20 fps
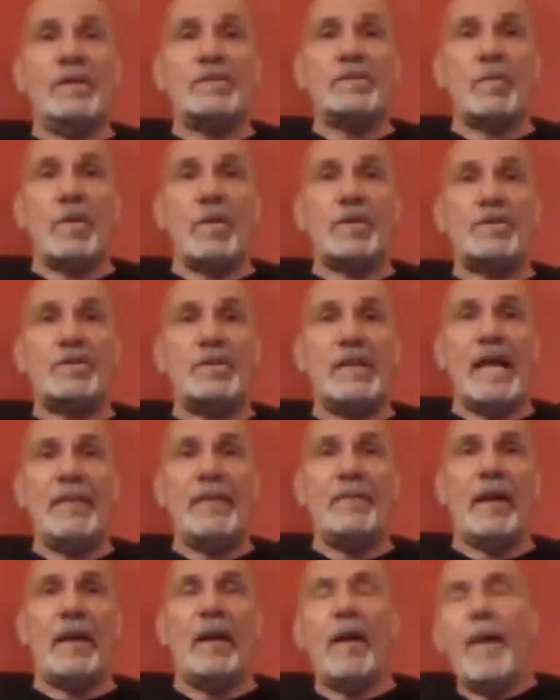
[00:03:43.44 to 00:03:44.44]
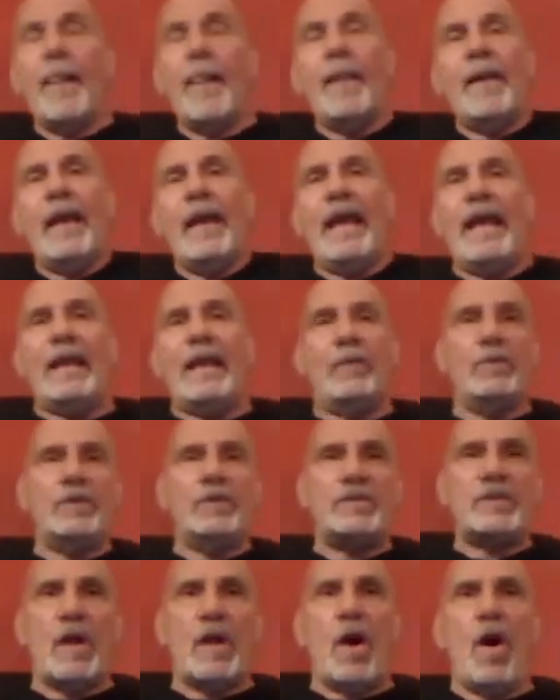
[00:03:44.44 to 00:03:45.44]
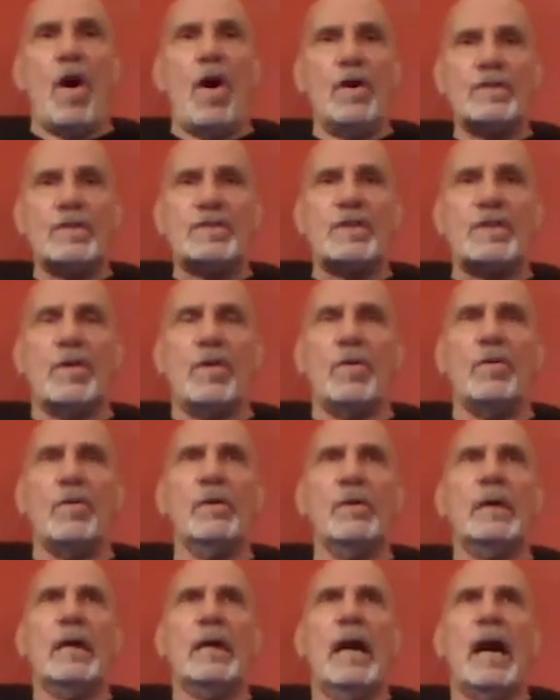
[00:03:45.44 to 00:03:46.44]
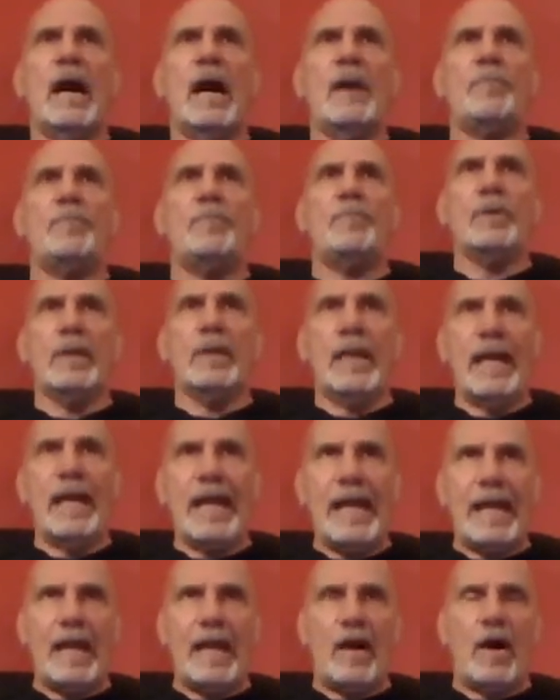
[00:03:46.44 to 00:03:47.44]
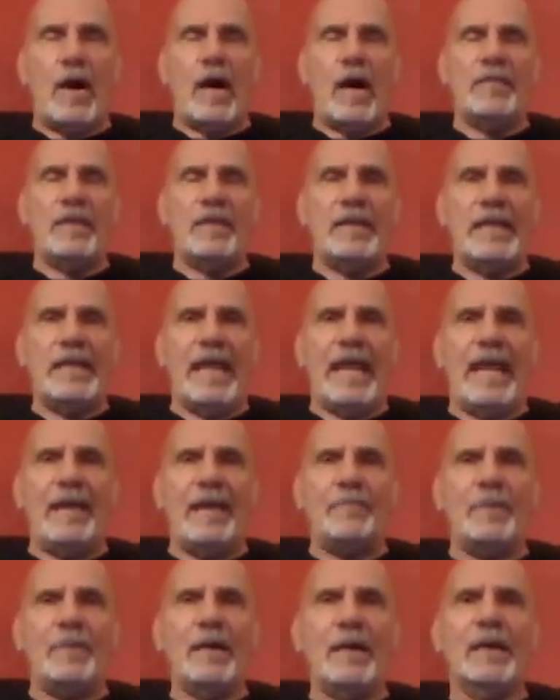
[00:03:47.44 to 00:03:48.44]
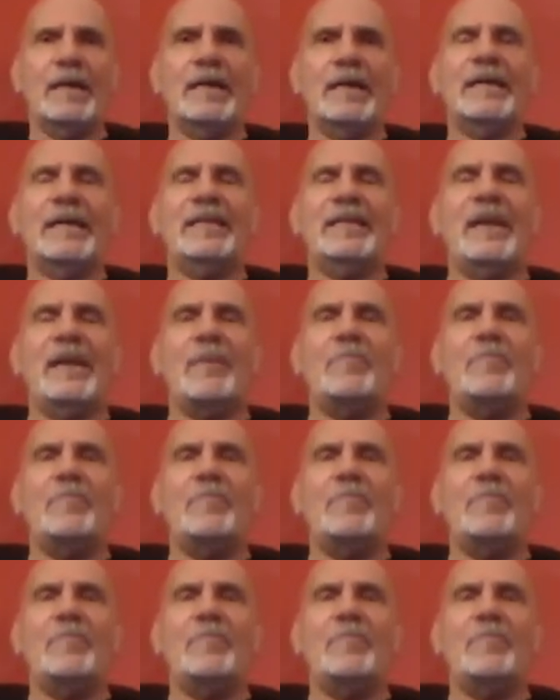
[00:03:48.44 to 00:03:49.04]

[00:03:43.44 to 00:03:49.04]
as the Russian Nightmare. And it was also a play on the name, the